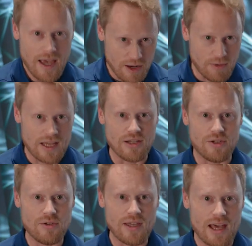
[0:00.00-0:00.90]
And we can
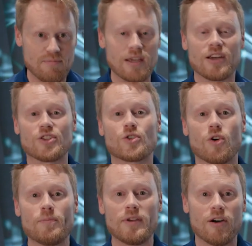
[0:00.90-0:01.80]
do that because
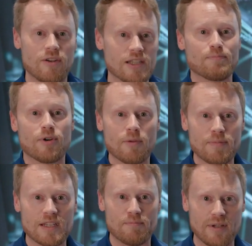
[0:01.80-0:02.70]
Scorpio is
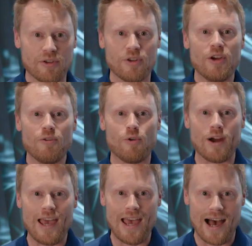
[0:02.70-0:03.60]
purpose built for
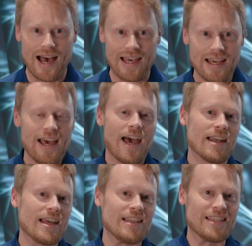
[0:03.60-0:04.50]
AI
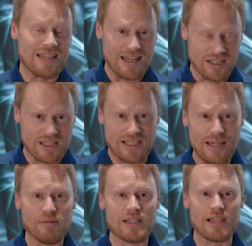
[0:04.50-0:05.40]
and can, can
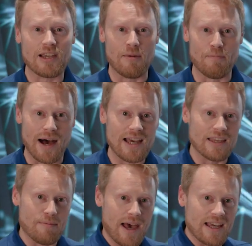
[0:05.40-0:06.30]
seamlessly combine
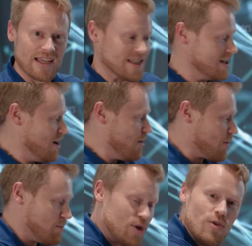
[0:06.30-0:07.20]
the packets
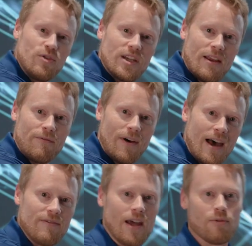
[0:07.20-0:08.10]
from two Gen
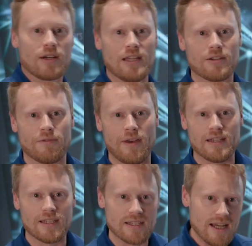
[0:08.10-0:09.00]
5 network
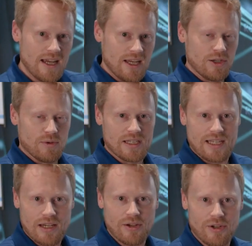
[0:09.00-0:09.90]
interfaces into a
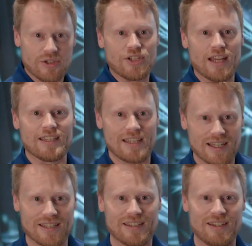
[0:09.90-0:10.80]
single Gen
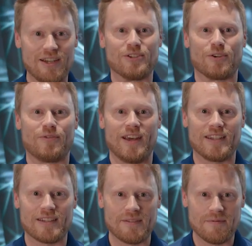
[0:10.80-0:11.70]
6
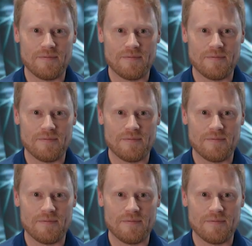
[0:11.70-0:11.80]
interface.